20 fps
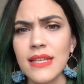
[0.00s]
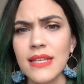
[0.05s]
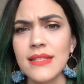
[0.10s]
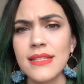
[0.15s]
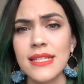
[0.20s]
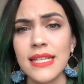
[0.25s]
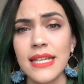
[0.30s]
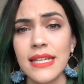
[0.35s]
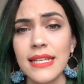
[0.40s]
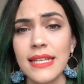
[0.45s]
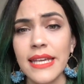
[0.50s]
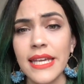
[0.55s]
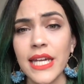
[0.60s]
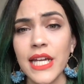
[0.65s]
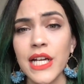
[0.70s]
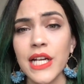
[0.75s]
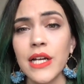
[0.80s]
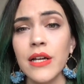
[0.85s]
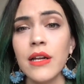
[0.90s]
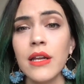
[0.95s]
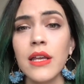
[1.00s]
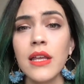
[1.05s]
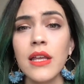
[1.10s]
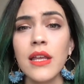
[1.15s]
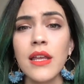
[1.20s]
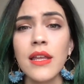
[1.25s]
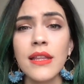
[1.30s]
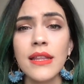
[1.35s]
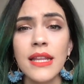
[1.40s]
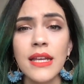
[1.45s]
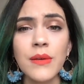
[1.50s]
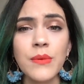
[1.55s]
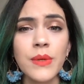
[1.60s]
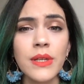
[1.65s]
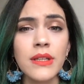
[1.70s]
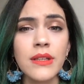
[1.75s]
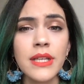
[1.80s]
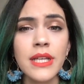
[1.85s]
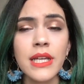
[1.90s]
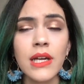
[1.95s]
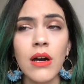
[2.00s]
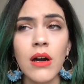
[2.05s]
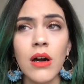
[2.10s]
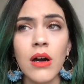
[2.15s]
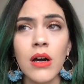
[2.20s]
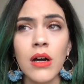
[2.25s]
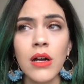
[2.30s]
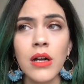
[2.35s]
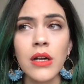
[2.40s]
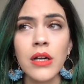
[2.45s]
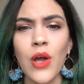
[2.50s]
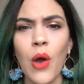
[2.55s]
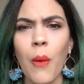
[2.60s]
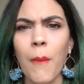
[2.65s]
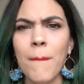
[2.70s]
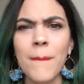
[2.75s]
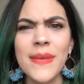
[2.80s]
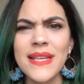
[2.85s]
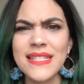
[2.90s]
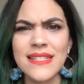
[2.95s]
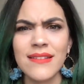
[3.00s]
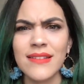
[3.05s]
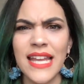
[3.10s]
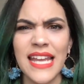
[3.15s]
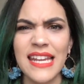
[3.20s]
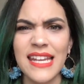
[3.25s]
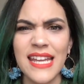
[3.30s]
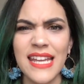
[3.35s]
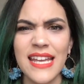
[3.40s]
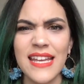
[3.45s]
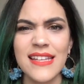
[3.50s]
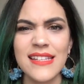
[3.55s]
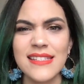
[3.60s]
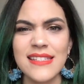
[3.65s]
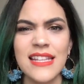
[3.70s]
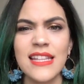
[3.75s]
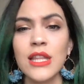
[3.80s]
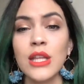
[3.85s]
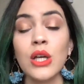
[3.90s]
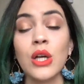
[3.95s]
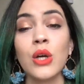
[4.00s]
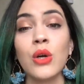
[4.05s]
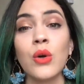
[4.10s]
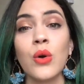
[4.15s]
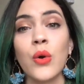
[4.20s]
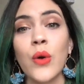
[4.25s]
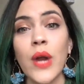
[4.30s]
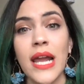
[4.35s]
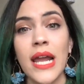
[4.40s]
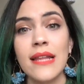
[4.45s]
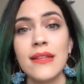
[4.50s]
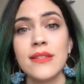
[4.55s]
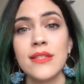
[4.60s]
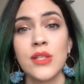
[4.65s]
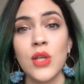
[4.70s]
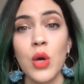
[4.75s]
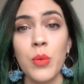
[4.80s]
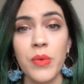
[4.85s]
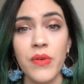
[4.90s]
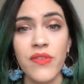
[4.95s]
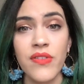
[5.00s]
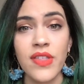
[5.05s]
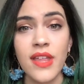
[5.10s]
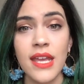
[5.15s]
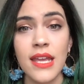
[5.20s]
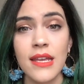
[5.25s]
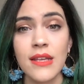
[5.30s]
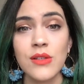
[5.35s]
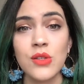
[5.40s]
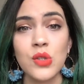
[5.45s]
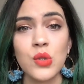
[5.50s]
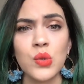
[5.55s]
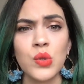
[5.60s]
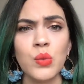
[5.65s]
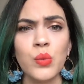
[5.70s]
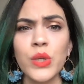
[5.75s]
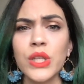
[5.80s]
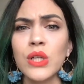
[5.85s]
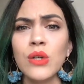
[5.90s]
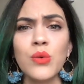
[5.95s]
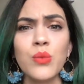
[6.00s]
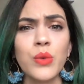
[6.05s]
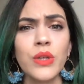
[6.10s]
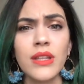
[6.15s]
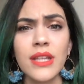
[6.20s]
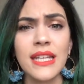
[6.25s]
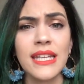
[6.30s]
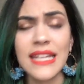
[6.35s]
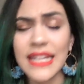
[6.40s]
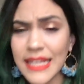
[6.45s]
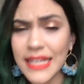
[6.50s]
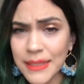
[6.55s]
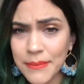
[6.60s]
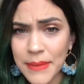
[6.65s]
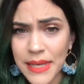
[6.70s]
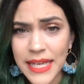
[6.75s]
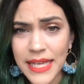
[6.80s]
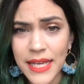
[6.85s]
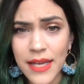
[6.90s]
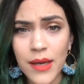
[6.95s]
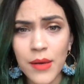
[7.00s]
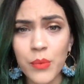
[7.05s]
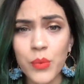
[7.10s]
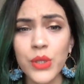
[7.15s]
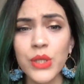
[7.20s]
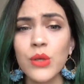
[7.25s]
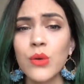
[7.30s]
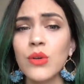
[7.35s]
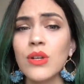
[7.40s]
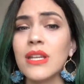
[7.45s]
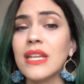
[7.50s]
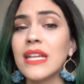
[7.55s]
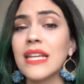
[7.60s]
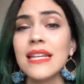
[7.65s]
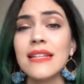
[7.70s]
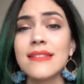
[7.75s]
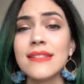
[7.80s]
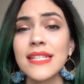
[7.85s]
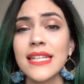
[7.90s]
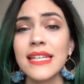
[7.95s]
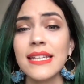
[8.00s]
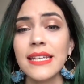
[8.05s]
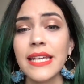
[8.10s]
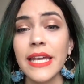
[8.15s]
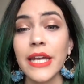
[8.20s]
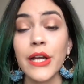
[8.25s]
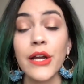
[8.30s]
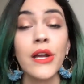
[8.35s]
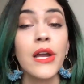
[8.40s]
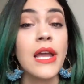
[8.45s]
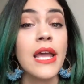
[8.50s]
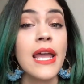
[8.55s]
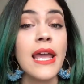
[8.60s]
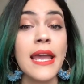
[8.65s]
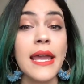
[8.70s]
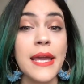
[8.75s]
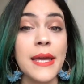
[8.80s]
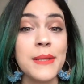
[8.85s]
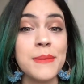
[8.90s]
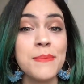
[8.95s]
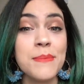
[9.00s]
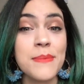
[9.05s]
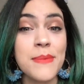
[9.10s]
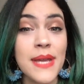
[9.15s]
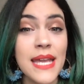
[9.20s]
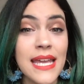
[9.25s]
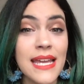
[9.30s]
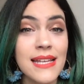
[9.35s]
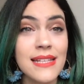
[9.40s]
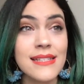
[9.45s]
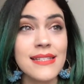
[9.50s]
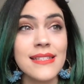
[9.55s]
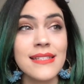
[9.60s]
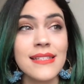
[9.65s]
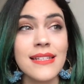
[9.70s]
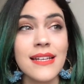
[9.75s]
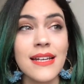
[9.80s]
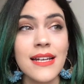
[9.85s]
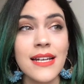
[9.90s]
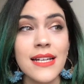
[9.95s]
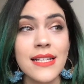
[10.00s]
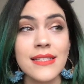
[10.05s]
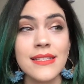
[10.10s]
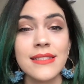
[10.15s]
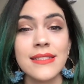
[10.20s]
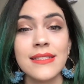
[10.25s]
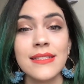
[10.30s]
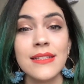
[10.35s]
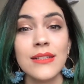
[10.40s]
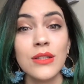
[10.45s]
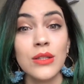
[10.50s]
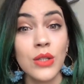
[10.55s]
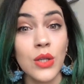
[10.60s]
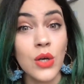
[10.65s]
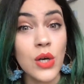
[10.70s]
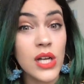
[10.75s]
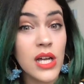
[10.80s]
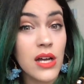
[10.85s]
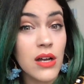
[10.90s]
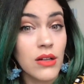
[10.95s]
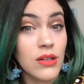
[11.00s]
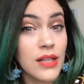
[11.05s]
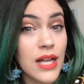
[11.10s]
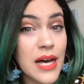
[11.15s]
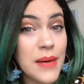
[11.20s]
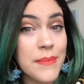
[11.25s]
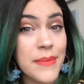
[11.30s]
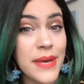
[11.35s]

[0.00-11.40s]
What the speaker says: and skincare, they really are miscellaneous in the grand scope of things. We don't really need makeup, we don't need skincare. It makes us look a lot